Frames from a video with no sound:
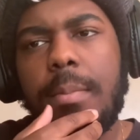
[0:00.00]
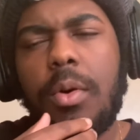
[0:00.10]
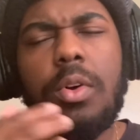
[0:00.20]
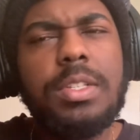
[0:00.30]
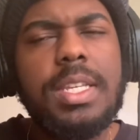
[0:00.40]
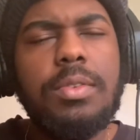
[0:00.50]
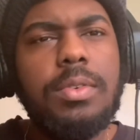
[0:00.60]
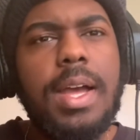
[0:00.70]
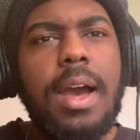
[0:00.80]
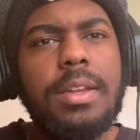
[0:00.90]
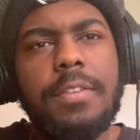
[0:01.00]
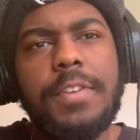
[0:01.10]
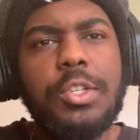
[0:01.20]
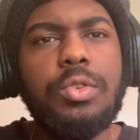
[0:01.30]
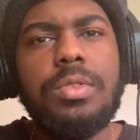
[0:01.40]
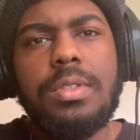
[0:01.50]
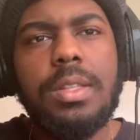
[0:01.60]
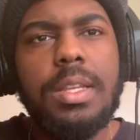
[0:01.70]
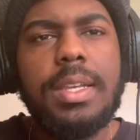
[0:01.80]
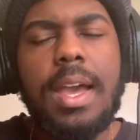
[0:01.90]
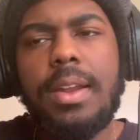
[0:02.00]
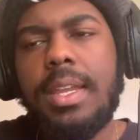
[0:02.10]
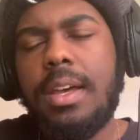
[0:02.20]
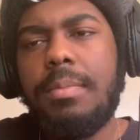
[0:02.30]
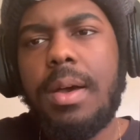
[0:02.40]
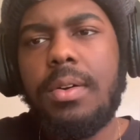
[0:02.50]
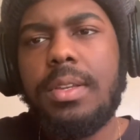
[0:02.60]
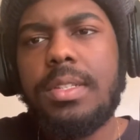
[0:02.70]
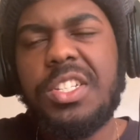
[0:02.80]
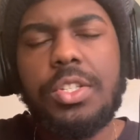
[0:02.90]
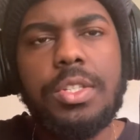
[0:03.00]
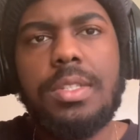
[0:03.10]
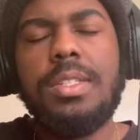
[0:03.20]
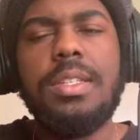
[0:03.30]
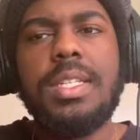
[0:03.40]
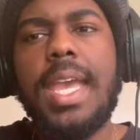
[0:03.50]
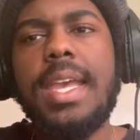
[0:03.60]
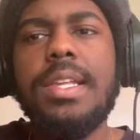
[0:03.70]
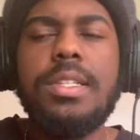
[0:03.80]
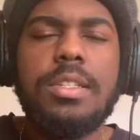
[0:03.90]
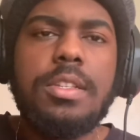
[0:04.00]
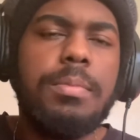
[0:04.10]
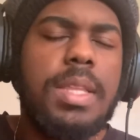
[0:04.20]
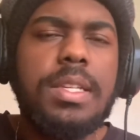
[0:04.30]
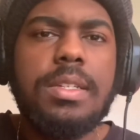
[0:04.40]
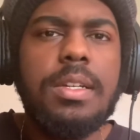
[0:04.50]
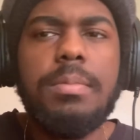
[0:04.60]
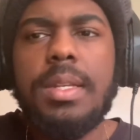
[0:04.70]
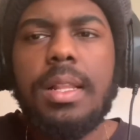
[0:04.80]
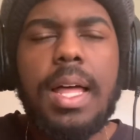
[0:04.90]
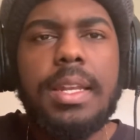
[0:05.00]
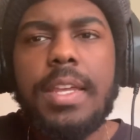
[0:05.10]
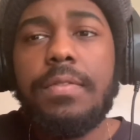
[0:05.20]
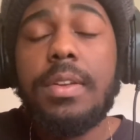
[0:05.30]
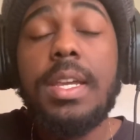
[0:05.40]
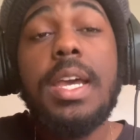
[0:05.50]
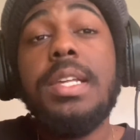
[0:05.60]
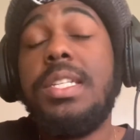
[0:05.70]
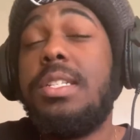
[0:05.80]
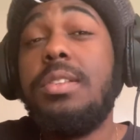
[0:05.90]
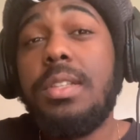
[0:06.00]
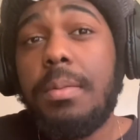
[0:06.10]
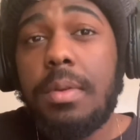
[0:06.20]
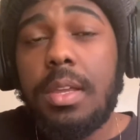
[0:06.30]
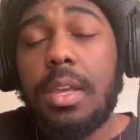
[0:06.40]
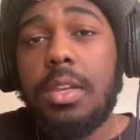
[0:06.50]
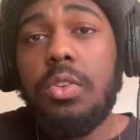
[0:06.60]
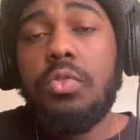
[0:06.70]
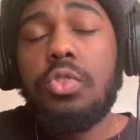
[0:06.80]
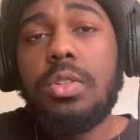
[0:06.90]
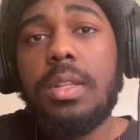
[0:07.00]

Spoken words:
but we'll see how the officials look and how they come out, because this is just the scans, and some things could have been a lot different since it was a huge,